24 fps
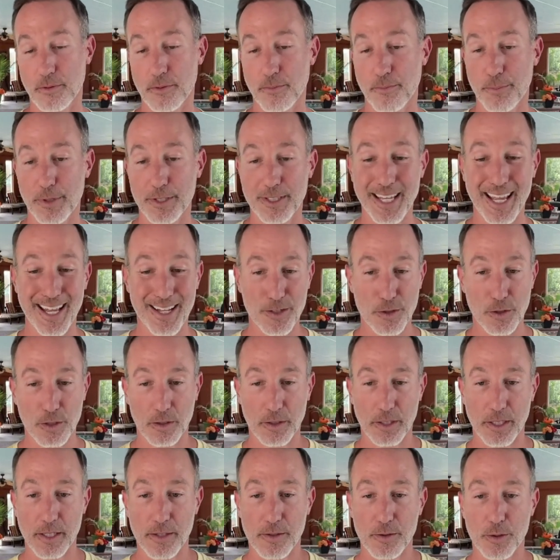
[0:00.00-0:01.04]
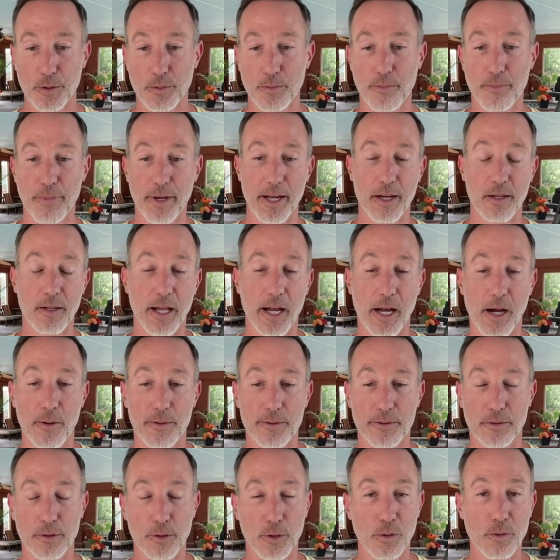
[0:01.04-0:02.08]
potentially to bail
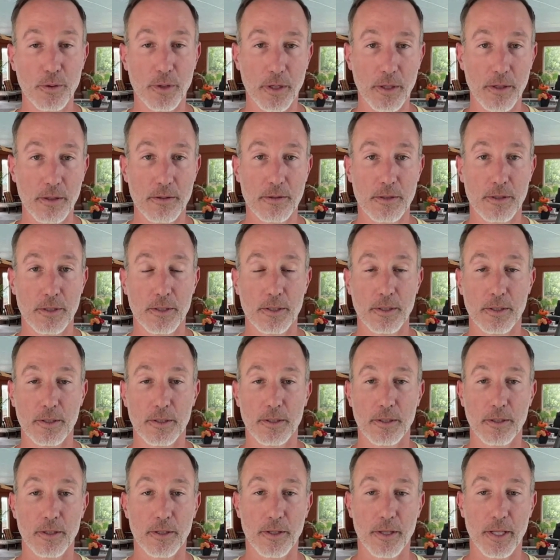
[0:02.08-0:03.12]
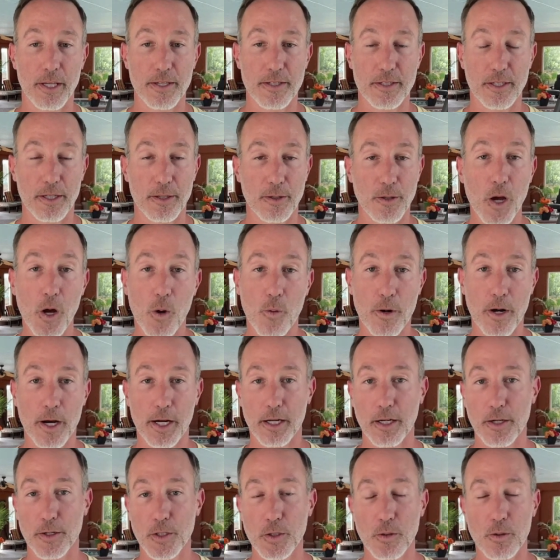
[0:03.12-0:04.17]
out Luna, they said, no, we're not
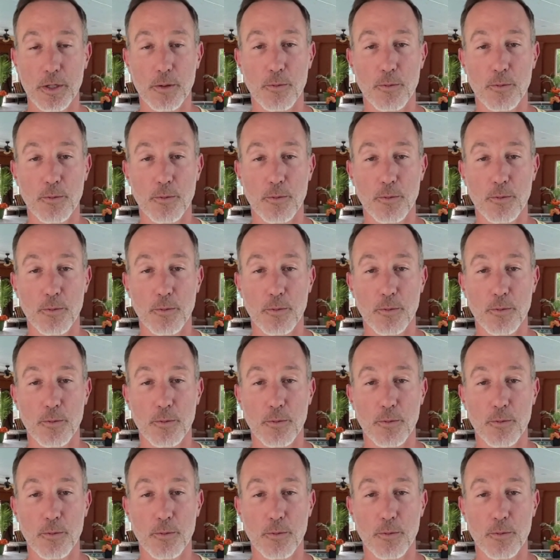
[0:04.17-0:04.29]
going to do it.